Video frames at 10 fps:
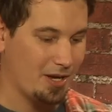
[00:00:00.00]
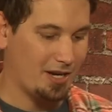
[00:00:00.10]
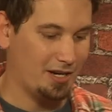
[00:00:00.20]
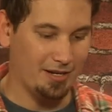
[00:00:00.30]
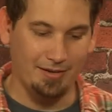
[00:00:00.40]

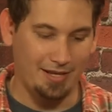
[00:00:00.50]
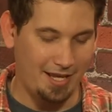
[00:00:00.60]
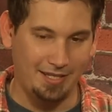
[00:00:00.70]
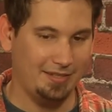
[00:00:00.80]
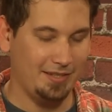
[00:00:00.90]
Do
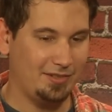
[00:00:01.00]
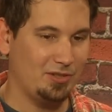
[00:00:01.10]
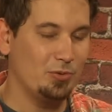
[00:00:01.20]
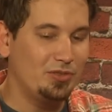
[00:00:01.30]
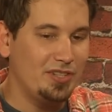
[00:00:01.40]

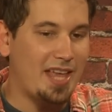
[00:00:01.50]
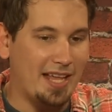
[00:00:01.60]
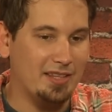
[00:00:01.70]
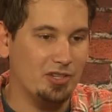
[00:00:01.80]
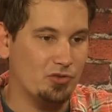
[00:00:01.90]
you see
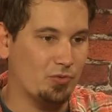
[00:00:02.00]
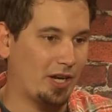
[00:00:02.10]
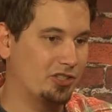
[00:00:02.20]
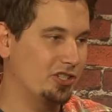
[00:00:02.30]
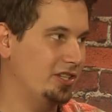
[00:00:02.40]
that the
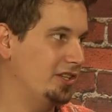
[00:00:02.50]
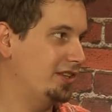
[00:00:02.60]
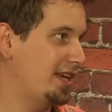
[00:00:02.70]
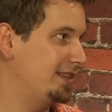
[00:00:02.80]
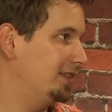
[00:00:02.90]
direction
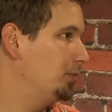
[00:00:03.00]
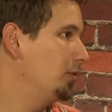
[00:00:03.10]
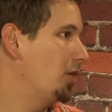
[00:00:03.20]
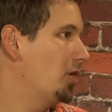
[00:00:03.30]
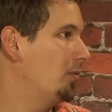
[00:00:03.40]
that this
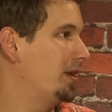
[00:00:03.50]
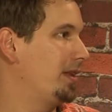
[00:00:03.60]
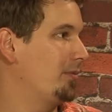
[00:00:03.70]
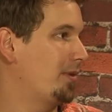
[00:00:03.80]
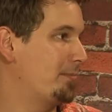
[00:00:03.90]
will go
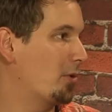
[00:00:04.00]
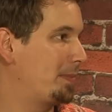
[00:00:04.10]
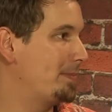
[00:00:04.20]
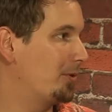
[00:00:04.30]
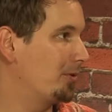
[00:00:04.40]
when more
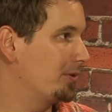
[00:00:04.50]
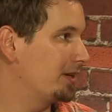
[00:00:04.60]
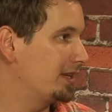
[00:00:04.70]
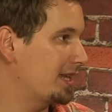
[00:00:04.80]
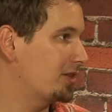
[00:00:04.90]
people
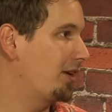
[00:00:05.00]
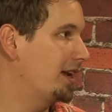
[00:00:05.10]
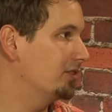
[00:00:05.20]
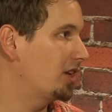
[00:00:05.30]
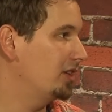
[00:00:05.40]
get their
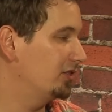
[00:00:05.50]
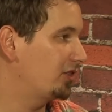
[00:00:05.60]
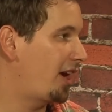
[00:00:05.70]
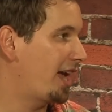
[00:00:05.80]
hands on and start